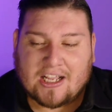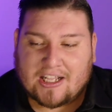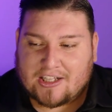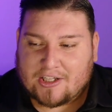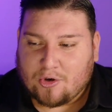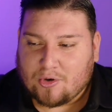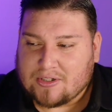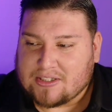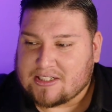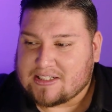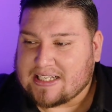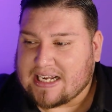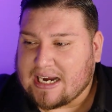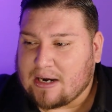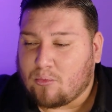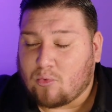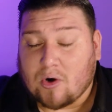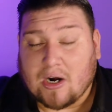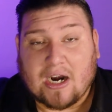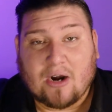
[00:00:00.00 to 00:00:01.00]
There was a
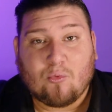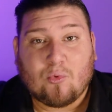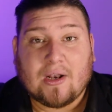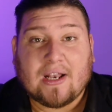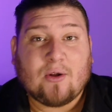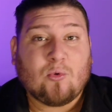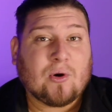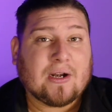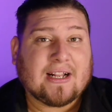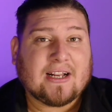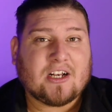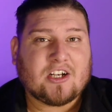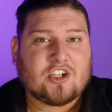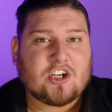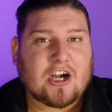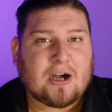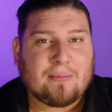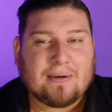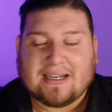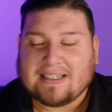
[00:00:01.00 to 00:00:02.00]
time where I really wanted a
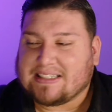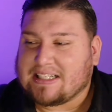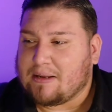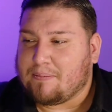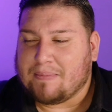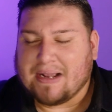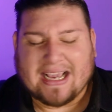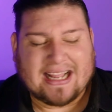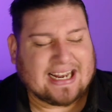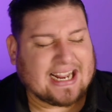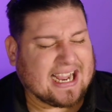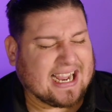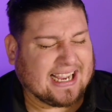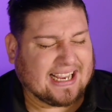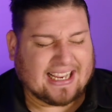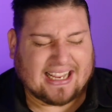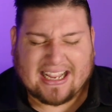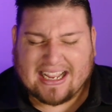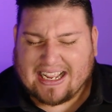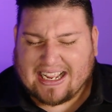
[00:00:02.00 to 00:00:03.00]
job, and I said, man,
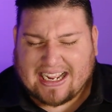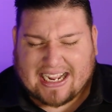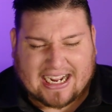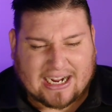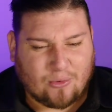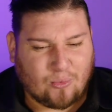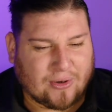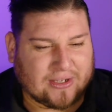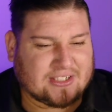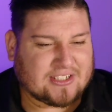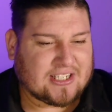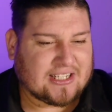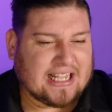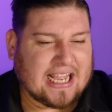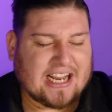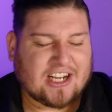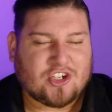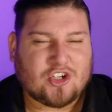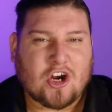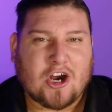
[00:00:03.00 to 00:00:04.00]
I went to
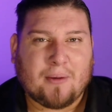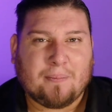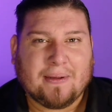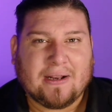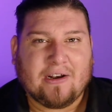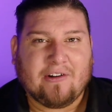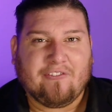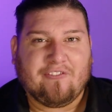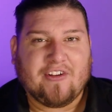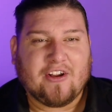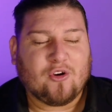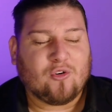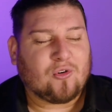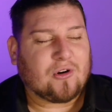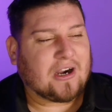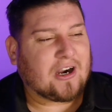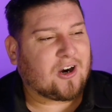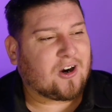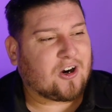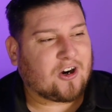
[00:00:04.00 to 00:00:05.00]
that job interview.
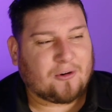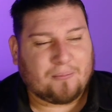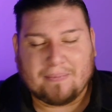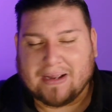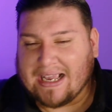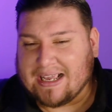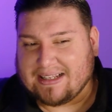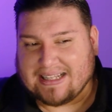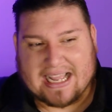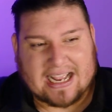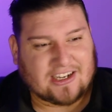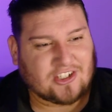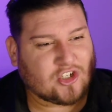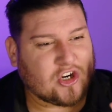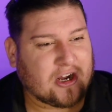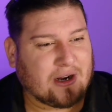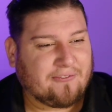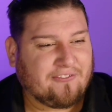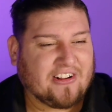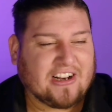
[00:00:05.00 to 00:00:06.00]
Oh, man, that
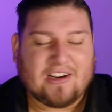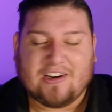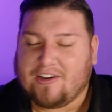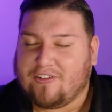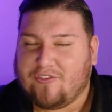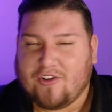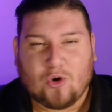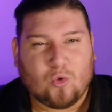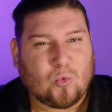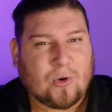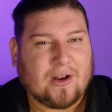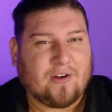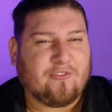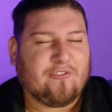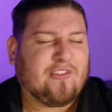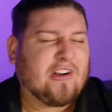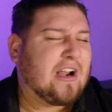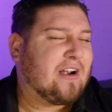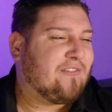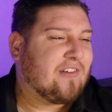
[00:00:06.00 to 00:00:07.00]
job interview went
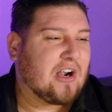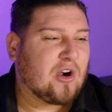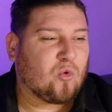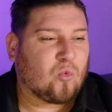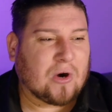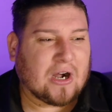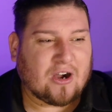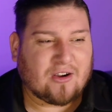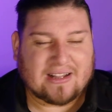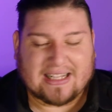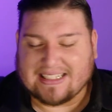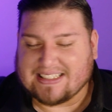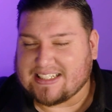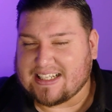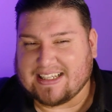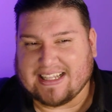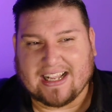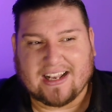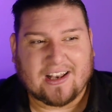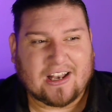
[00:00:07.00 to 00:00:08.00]
very, very well. They
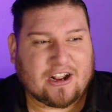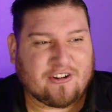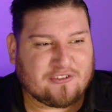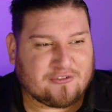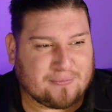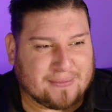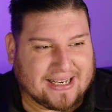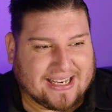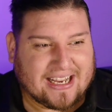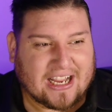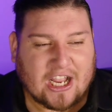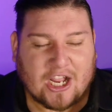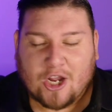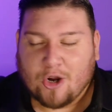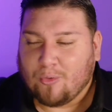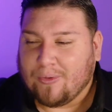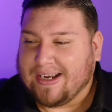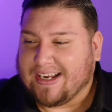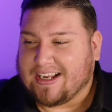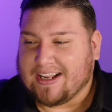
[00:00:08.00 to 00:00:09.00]
said they loved me.
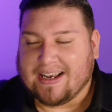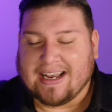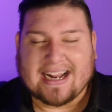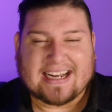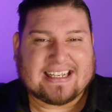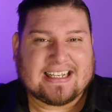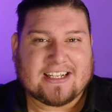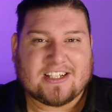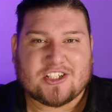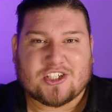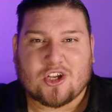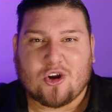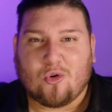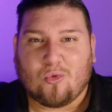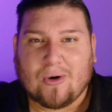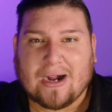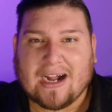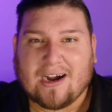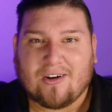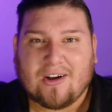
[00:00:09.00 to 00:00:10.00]
We connected so
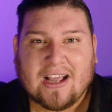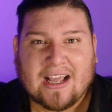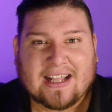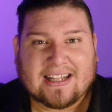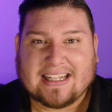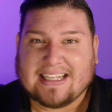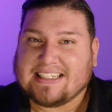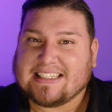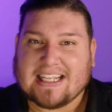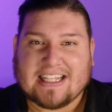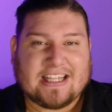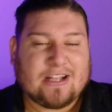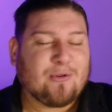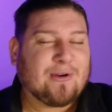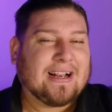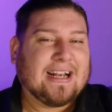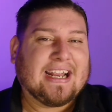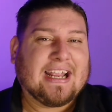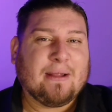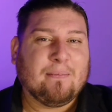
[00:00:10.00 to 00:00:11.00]
well. They said they
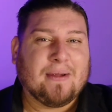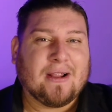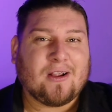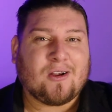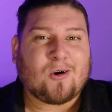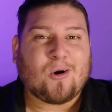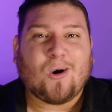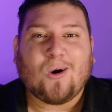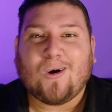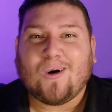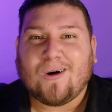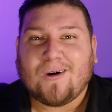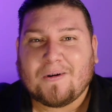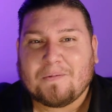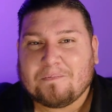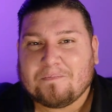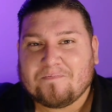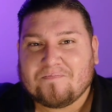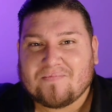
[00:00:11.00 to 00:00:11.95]
were going to give me a call.